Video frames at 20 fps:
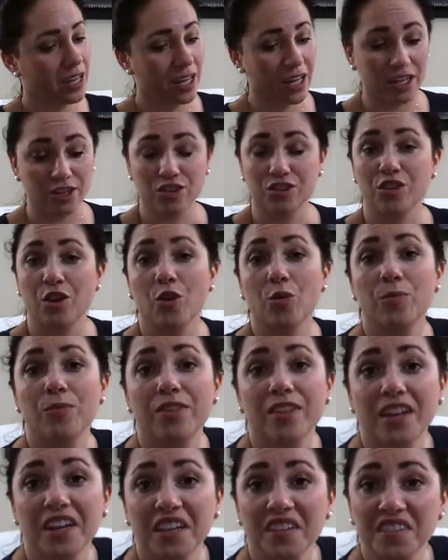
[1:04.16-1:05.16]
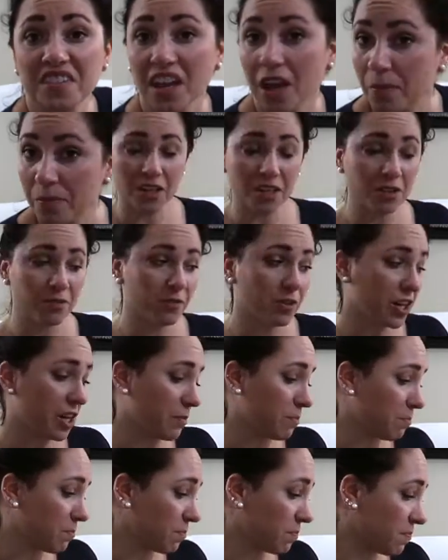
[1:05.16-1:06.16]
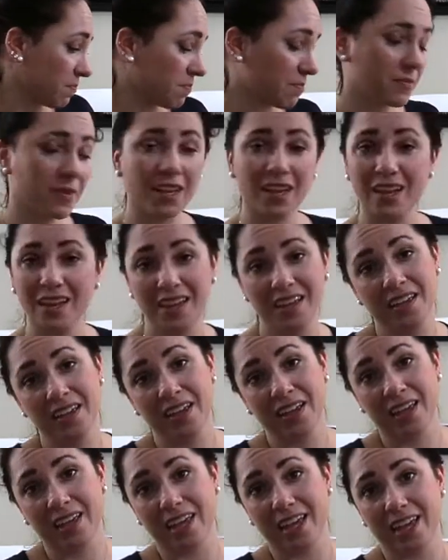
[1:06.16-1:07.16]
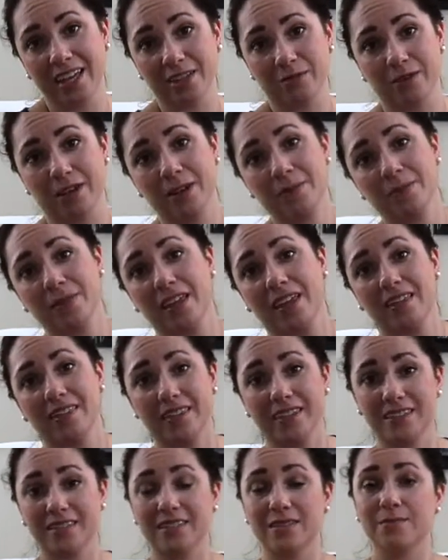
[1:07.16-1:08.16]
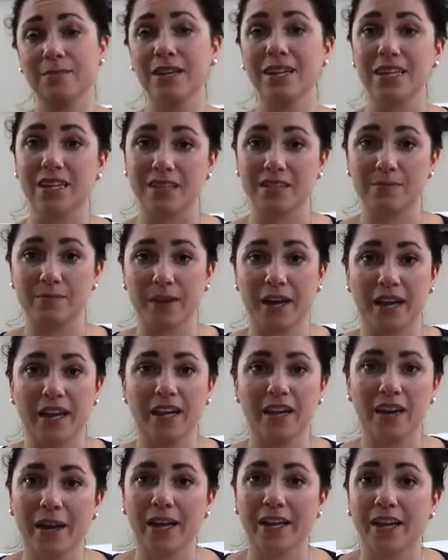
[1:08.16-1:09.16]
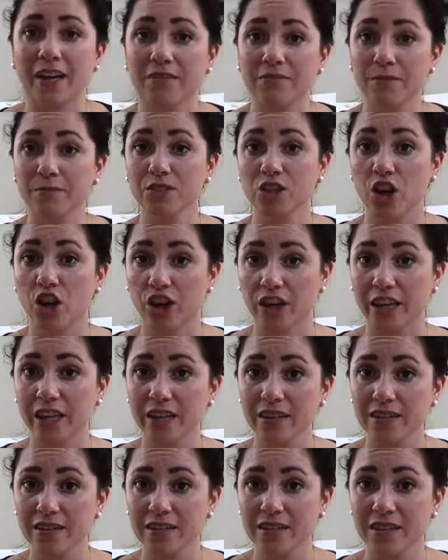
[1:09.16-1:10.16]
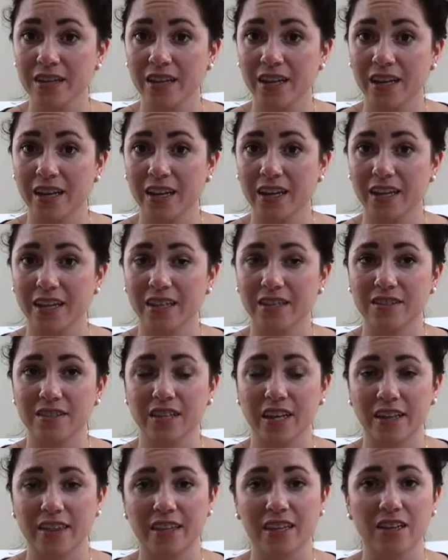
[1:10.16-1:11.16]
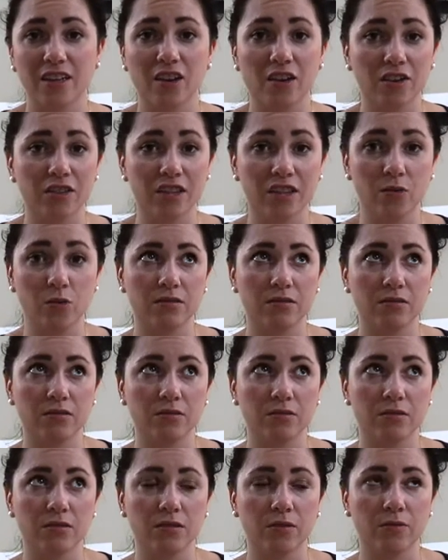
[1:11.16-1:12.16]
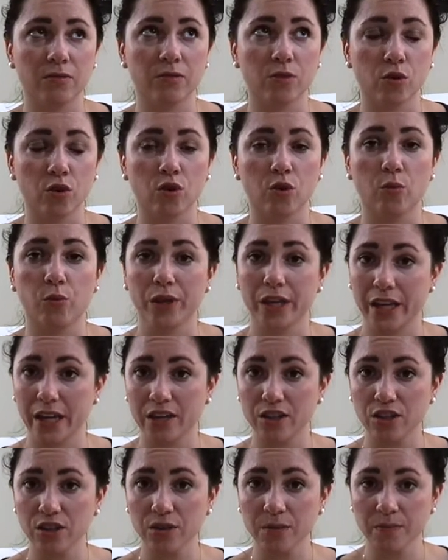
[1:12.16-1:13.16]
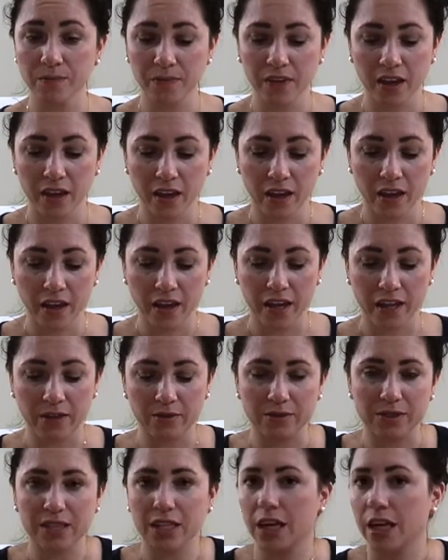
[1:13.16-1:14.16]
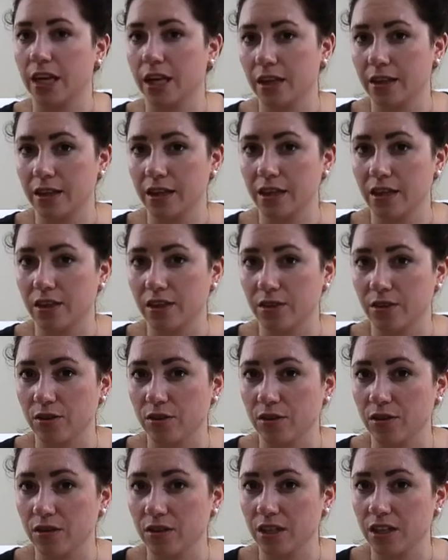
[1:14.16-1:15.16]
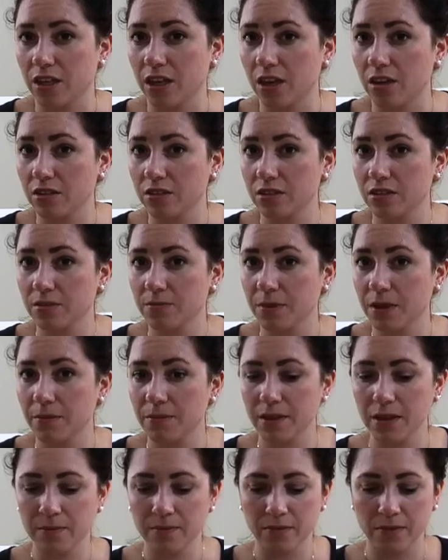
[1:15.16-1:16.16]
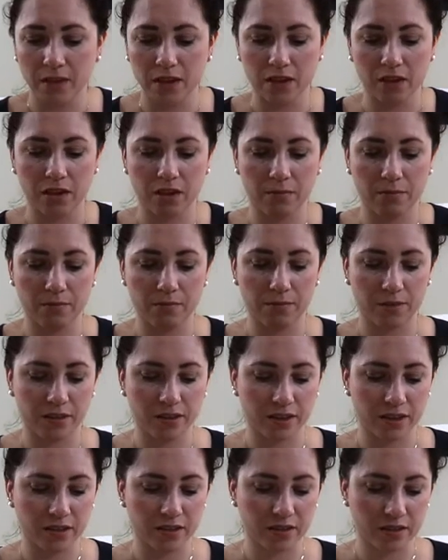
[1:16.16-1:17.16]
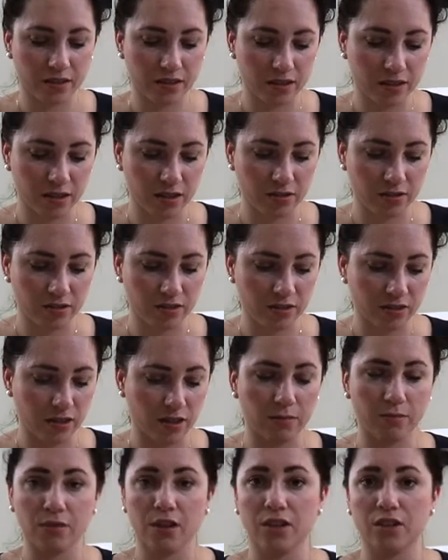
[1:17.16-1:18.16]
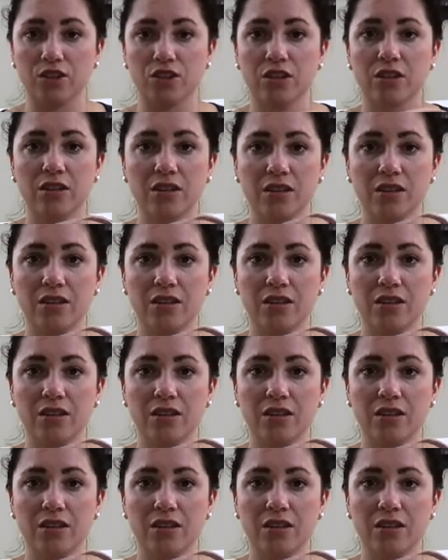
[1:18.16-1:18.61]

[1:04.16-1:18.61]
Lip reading: and just hope that it's got me in the frame. Anyway, this is my dance bag. I got it from Target. It is, I think, called the Floral Weekender. And it was like, I think $30 maybe. But this is just a much